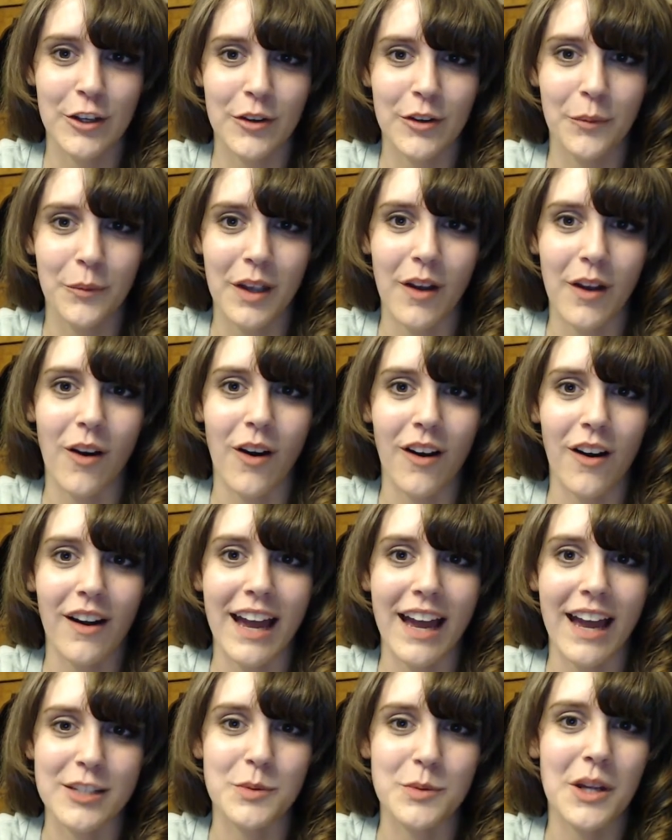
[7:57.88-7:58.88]
We are
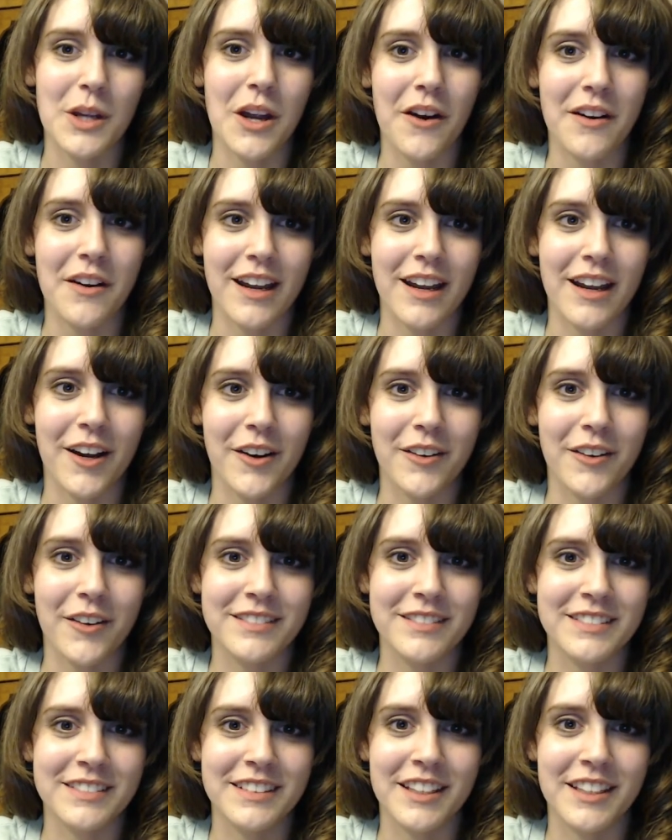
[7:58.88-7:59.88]
as we are now.
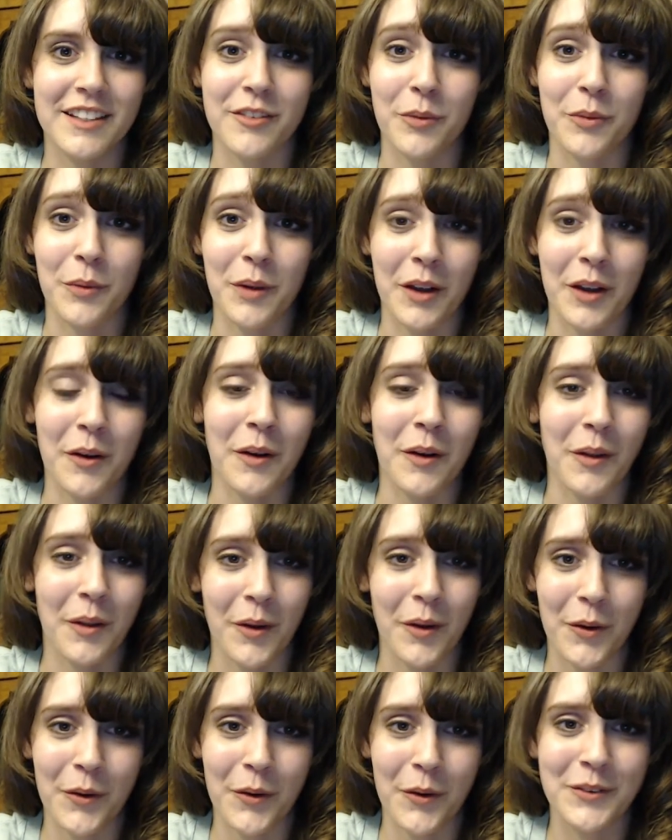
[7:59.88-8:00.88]
If we are
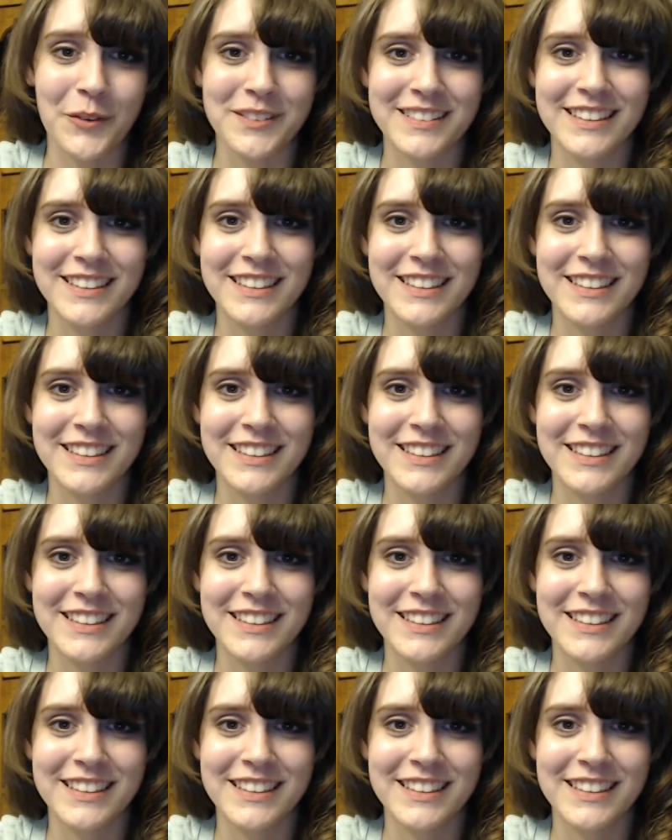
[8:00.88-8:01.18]
alone,